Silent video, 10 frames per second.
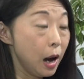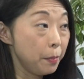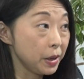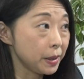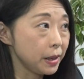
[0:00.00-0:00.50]

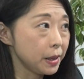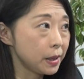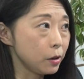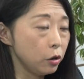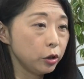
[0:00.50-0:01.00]

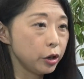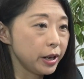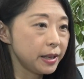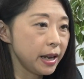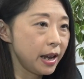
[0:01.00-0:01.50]
business owner
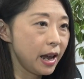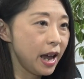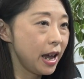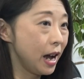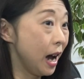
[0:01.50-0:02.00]
and say,
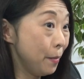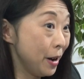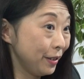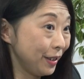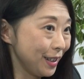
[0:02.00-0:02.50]
hey, how
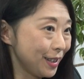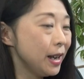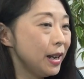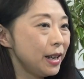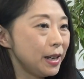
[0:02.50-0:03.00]
about this?
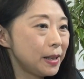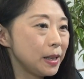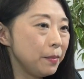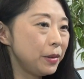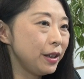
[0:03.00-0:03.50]
It's
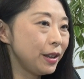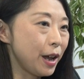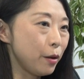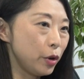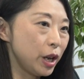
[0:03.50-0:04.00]
something
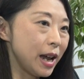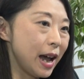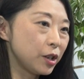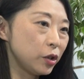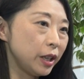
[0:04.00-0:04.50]
that we
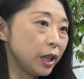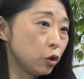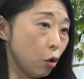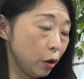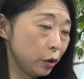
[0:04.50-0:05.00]
actually
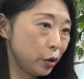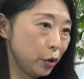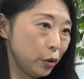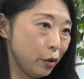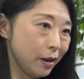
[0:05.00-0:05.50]
talk
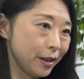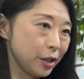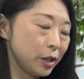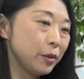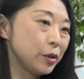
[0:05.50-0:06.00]
to our
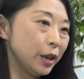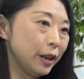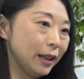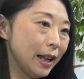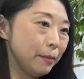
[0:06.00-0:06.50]
customers and
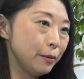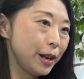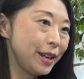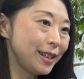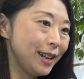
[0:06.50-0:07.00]

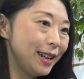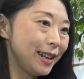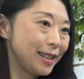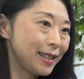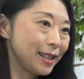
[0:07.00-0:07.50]
collaborate
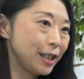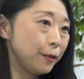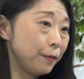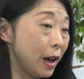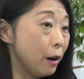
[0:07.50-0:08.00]
and see
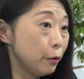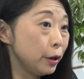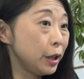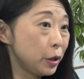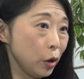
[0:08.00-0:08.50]
if that
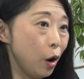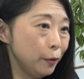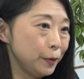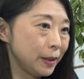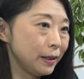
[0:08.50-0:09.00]
really
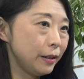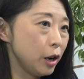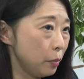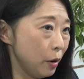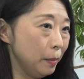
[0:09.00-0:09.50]
solves
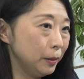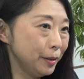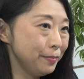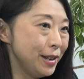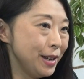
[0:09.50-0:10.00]
their
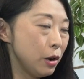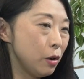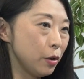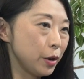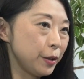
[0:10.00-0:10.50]
problem,
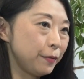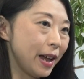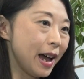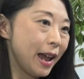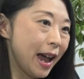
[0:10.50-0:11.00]
or if
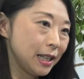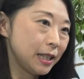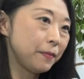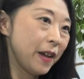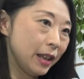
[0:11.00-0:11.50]
that
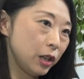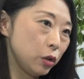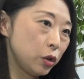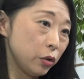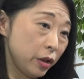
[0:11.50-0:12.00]
adds value
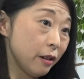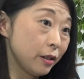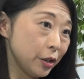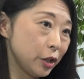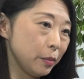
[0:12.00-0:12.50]
to their
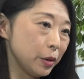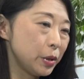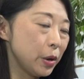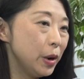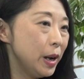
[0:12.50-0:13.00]
customers.
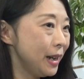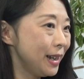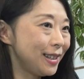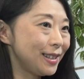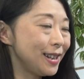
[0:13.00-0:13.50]
So
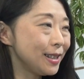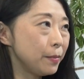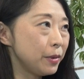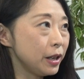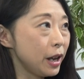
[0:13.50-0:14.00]
it's not
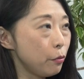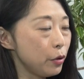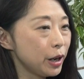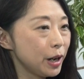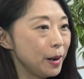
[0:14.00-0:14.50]
something that
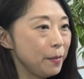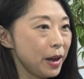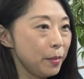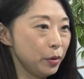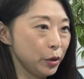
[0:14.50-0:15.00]
we come
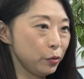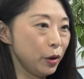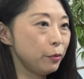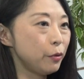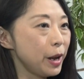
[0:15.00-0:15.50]
and push
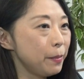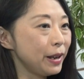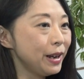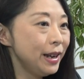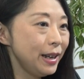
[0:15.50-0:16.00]
one way,
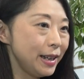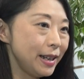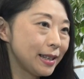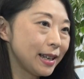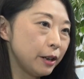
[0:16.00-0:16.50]
but
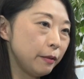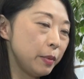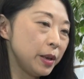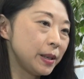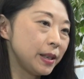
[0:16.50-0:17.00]
it's kind of
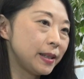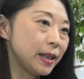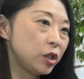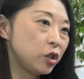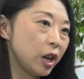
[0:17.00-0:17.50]
business
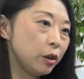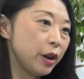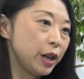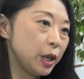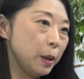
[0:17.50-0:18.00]
that's
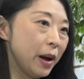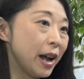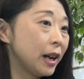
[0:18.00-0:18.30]
generated by